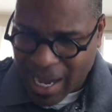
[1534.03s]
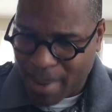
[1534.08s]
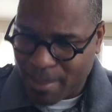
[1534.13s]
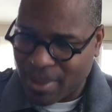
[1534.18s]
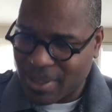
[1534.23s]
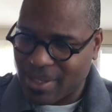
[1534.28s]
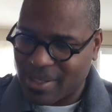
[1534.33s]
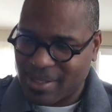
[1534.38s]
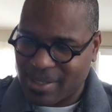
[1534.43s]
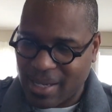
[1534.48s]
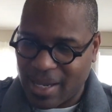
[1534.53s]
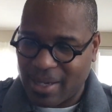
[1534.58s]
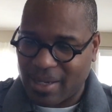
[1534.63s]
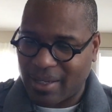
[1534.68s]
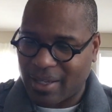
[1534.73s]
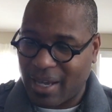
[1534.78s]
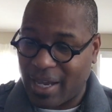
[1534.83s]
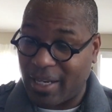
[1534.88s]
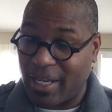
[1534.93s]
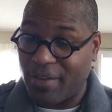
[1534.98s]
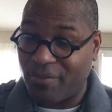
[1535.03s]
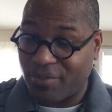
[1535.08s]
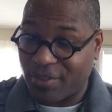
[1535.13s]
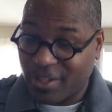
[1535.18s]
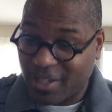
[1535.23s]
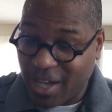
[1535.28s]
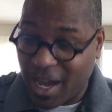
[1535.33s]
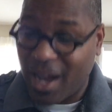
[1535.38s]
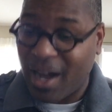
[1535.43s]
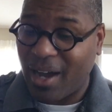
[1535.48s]
I'm going to say it again. If
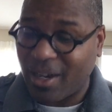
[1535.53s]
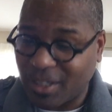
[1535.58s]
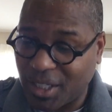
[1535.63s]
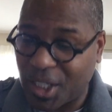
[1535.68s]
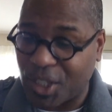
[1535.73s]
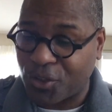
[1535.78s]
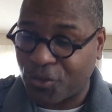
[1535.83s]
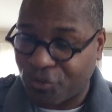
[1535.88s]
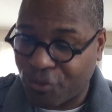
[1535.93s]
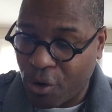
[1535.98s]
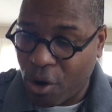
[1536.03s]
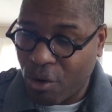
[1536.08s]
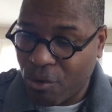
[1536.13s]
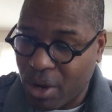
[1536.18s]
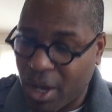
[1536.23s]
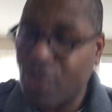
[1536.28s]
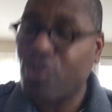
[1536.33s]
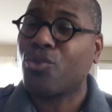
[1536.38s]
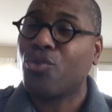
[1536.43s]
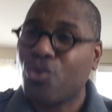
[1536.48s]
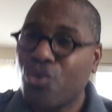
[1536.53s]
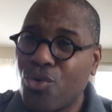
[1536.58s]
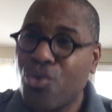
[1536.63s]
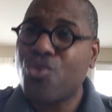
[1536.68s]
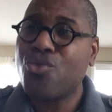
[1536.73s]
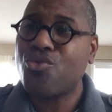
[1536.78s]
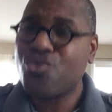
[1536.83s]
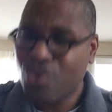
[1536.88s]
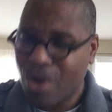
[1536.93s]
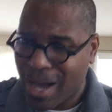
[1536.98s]
God is for us,
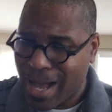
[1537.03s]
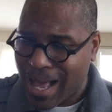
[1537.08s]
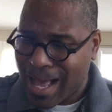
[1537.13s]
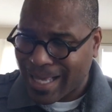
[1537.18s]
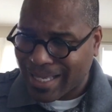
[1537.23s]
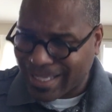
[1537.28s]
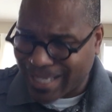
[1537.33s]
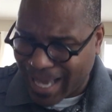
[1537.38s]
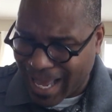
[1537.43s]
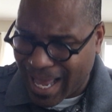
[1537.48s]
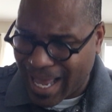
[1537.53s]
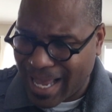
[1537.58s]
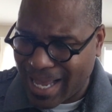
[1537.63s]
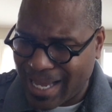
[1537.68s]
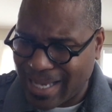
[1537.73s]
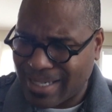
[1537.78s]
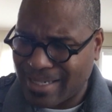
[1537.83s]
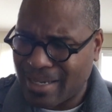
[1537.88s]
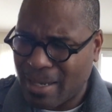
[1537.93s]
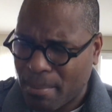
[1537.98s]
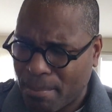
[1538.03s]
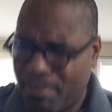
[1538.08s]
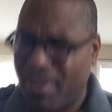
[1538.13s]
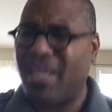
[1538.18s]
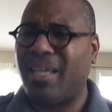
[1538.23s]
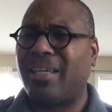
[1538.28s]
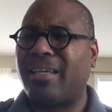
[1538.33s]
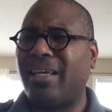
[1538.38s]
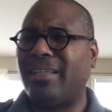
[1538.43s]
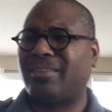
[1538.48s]
who can
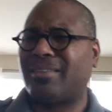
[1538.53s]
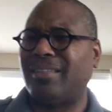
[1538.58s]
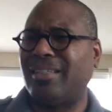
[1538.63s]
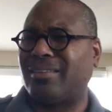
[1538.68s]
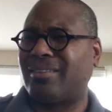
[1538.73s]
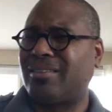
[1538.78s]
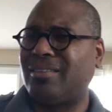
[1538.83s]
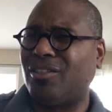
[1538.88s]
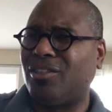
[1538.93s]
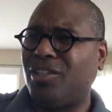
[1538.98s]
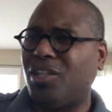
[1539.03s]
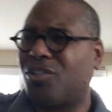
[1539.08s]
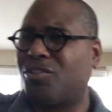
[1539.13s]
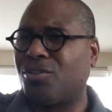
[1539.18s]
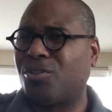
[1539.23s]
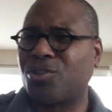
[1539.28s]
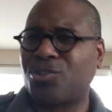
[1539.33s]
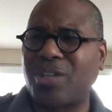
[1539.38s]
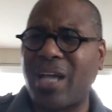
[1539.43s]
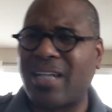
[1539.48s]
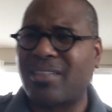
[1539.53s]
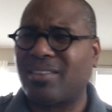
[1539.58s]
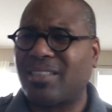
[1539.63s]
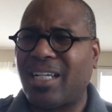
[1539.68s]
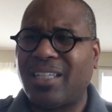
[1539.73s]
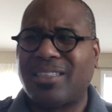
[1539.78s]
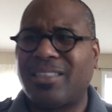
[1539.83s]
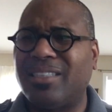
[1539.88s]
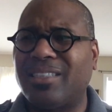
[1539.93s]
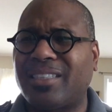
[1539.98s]
be against us? The literal
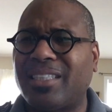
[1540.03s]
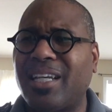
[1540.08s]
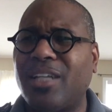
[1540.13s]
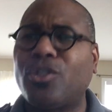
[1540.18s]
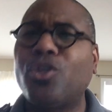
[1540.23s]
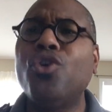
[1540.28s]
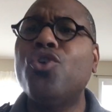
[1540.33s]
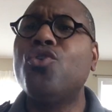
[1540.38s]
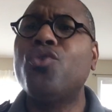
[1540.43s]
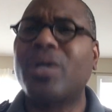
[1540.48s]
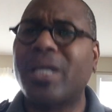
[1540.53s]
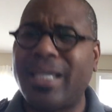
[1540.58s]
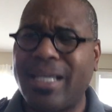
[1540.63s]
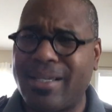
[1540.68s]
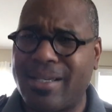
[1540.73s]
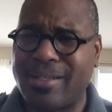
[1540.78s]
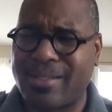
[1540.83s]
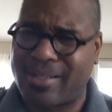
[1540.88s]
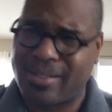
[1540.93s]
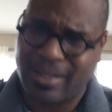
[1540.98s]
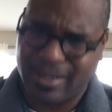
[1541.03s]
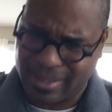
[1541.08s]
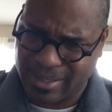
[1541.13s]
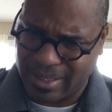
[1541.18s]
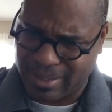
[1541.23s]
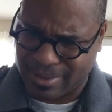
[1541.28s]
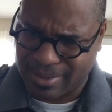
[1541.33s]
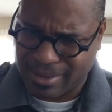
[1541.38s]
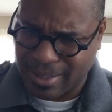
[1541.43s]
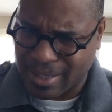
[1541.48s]
translation that says, who is
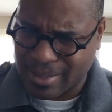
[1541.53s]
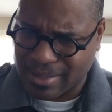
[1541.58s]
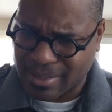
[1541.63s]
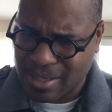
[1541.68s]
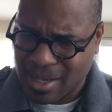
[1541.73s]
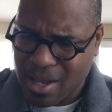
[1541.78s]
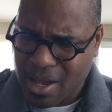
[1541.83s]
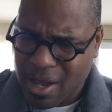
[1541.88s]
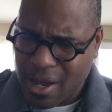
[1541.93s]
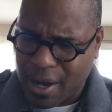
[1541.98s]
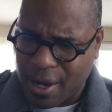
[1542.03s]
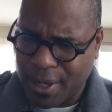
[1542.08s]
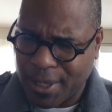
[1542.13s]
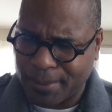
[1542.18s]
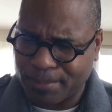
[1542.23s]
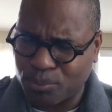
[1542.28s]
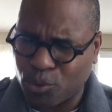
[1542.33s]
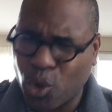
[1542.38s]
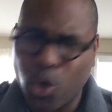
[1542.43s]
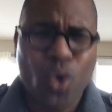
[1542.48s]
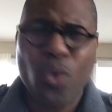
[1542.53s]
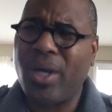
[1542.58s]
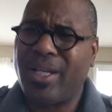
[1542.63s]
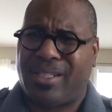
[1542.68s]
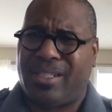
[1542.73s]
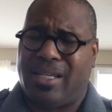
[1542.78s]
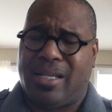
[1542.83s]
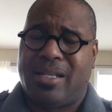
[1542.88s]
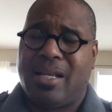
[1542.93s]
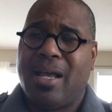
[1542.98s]
against us? Um, who
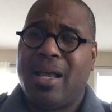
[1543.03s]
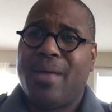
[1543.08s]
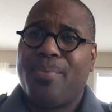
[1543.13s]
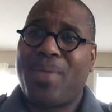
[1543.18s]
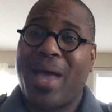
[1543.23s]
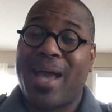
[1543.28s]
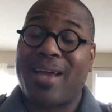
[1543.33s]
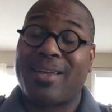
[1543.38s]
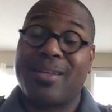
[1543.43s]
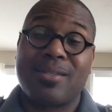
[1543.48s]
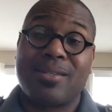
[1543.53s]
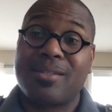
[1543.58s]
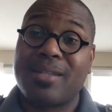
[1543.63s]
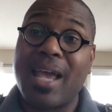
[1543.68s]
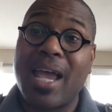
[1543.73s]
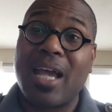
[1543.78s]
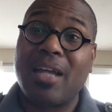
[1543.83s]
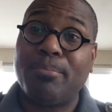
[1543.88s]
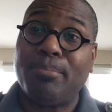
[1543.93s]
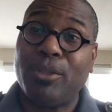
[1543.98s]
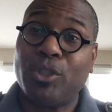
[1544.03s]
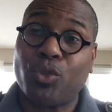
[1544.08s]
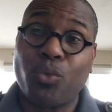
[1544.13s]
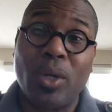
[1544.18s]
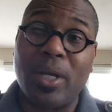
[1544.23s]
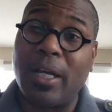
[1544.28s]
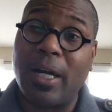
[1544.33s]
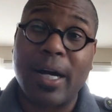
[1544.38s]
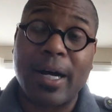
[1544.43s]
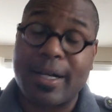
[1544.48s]
is it that can stand
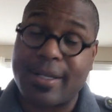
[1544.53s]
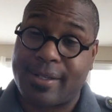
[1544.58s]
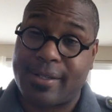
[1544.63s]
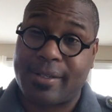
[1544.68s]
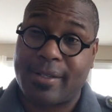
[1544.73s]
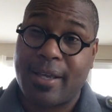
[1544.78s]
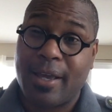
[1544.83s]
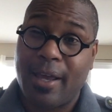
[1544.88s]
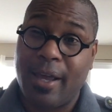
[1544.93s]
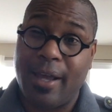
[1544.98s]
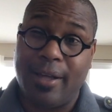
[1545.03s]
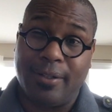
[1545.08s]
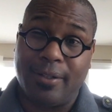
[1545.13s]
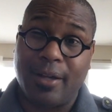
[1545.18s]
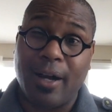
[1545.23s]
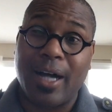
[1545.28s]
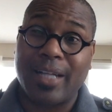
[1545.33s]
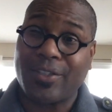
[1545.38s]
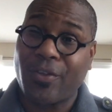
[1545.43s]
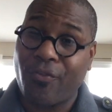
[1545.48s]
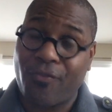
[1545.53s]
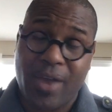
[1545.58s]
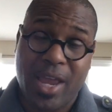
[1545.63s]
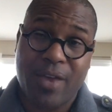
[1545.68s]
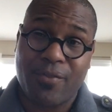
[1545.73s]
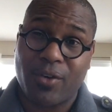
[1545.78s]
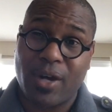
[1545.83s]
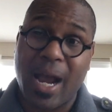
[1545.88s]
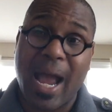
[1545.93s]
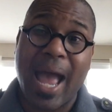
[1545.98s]
between us and God's
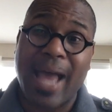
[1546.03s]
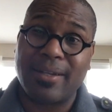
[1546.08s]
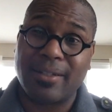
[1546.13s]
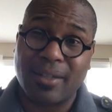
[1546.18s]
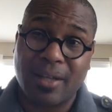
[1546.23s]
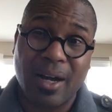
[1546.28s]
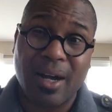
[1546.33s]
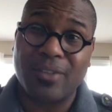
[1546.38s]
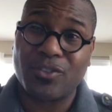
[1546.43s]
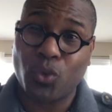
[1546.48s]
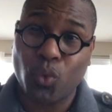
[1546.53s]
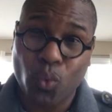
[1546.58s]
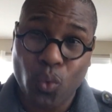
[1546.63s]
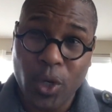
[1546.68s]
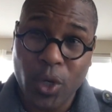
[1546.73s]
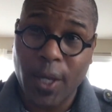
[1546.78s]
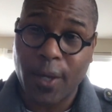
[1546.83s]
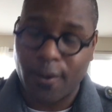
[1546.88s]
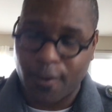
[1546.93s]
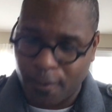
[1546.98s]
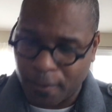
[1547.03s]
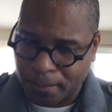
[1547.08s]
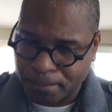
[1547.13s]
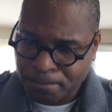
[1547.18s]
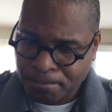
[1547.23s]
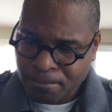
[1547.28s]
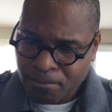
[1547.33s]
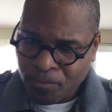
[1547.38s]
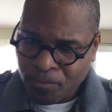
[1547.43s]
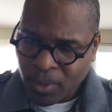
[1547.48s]
favor and God's will?
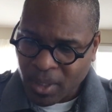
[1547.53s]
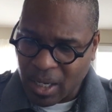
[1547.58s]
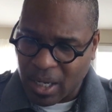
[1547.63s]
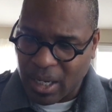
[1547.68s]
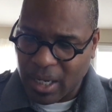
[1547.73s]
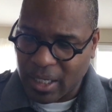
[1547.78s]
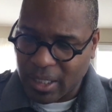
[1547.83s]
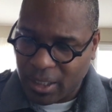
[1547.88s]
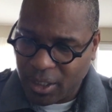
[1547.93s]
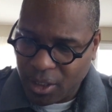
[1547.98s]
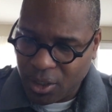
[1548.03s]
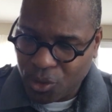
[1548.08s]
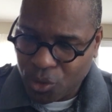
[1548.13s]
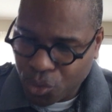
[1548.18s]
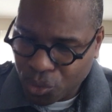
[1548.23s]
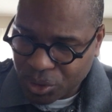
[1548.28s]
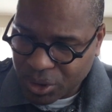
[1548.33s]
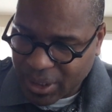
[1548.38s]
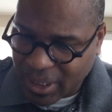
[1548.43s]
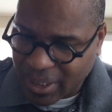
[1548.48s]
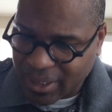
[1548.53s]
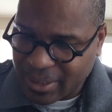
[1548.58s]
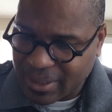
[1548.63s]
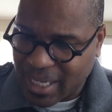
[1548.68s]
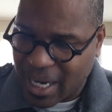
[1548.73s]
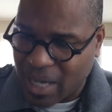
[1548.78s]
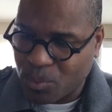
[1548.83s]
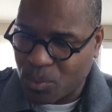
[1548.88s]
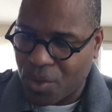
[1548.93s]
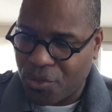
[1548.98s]
Uh, he who did
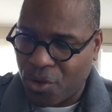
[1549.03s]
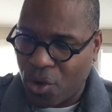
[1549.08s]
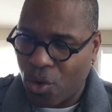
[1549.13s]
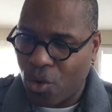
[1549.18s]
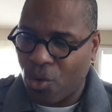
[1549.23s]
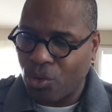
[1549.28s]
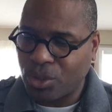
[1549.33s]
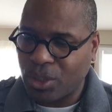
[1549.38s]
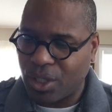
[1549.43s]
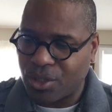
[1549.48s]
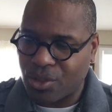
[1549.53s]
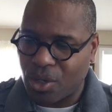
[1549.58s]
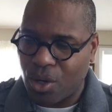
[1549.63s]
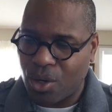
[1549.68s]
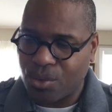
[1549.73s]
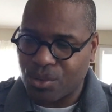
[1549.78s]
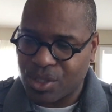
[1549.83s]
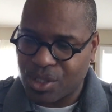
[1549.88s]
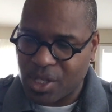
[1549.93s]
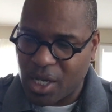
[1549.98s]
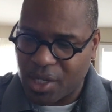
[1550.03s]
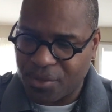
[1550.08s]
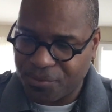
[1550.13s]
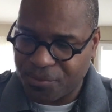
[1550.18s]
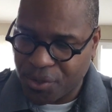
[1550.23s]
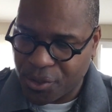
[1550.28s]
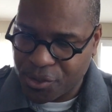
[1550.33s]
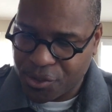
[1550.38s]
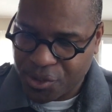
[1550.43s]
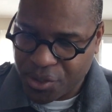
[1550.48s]
not withhold his own son,
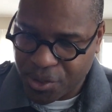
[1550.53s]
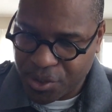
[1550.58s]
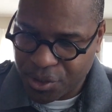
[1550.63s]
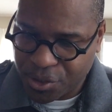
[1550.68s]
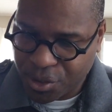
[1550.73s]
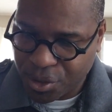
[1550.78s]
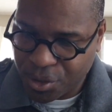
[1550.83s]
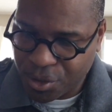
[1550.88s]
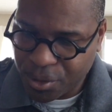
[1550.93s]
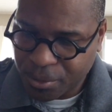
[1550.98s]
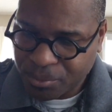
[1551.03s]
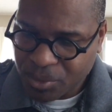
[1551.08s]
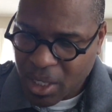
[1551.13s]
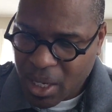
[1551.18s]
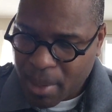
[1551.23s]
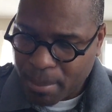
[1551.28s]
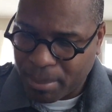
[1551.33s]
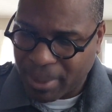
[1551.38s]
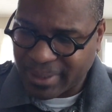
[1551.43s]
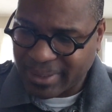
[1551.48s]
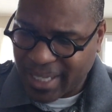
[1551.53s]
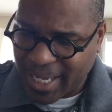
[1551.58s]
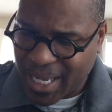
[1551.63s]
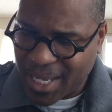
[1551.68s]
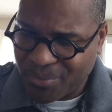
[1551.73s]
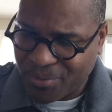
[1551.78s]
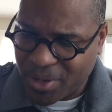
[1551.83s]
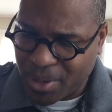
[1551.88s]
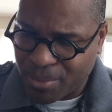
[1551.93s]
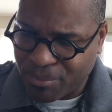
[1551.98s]
verse 32, but
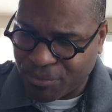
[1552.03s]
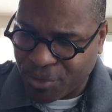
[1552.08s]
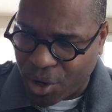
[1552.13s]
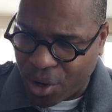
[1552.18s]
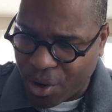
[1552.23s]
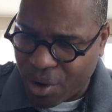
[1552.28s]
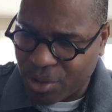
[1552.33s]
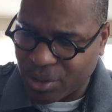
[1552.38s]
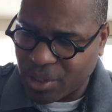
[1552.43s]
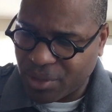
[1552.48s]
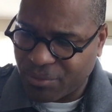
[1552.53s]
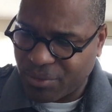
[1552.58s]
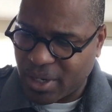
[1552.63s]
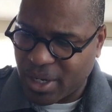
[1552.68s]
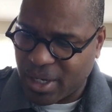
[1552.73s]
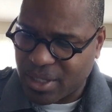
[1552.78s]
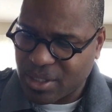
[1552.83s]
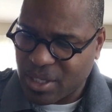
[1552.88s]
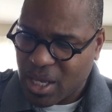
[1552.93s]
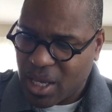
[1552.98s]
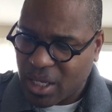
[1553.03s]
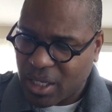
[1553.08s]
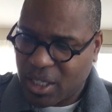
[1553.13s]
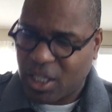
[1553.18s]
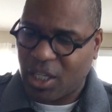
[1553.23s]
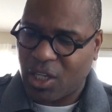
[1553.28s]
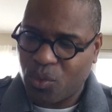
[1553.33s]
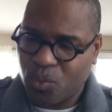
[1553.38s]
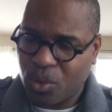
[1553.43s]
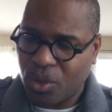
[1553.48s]
gave him for all of us,
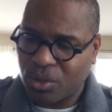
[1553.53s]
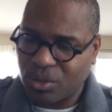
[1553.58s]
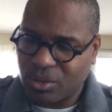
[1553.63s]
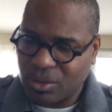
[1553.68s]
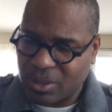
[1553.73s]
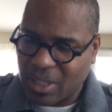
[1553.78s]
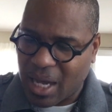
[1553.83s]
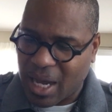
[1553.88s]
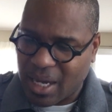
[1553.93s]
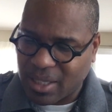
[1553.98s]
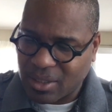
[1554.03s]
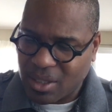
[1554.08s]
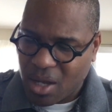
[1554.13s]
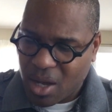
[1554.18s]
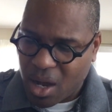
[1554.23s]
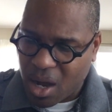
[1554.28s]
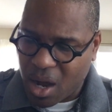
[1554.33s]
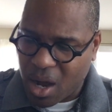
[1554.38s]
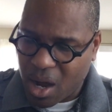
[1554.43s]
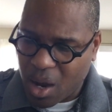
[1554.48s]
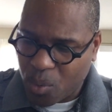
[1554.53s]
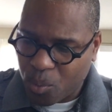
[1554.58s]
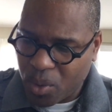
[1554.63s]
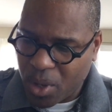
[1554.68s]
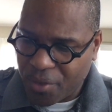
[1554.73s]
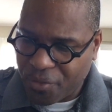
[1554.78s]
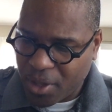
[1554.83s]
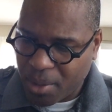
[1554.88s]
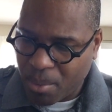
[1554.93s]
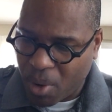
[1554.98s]
he will not uh,
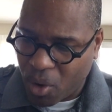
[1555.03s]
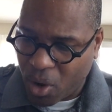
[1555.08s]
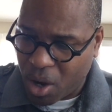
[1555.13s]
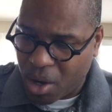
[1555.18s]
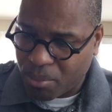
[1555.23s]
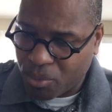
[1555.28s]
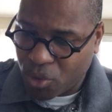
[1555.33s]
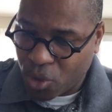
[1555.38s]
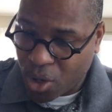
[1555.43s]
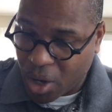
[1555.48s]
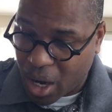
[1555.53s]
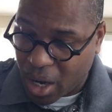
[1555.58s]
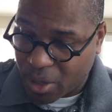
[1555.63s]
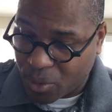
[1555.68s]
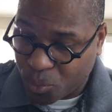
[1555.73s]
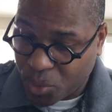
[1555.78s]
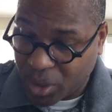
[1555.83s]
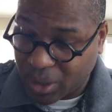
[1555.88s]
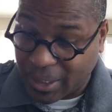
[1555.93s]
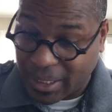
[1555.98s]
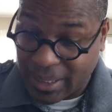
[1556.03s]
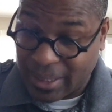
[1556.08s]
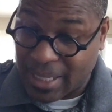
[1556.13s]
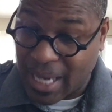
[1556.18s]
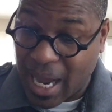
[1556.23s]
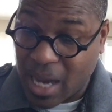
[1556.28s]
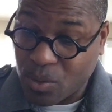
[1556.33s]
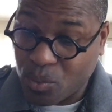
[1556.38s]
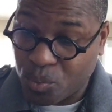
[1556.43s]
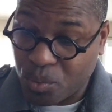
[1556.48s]
with him, um, uh, will he
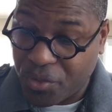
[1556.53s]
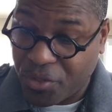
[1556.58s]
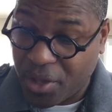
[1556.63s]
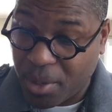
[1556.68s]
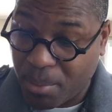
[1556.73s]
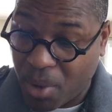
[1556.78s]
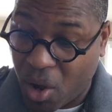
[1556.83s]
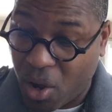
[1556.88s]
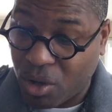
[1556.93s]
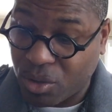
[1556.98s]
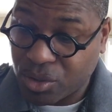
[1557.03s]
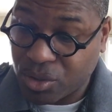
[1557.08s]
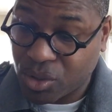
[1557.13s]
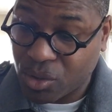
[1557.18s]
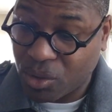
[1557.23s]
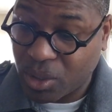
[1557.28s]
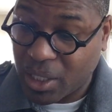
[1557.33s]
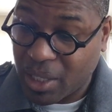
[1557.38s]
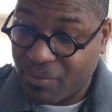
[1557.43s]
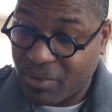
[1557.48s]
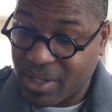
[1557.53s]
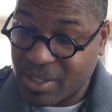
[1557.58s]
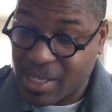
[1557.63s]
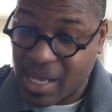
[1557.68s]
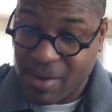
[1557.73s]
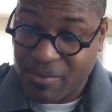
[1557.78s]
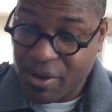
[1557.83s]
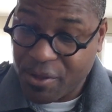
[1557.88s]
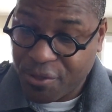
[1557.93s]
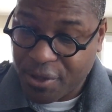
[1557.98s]
not with him also give us
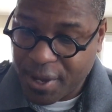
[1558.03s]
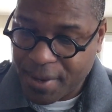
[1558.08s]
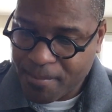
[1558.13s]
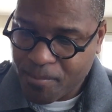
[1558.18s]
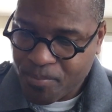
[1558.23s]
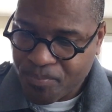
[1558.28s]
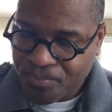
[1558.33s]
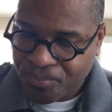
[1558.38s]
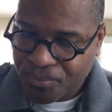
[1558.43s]
everything?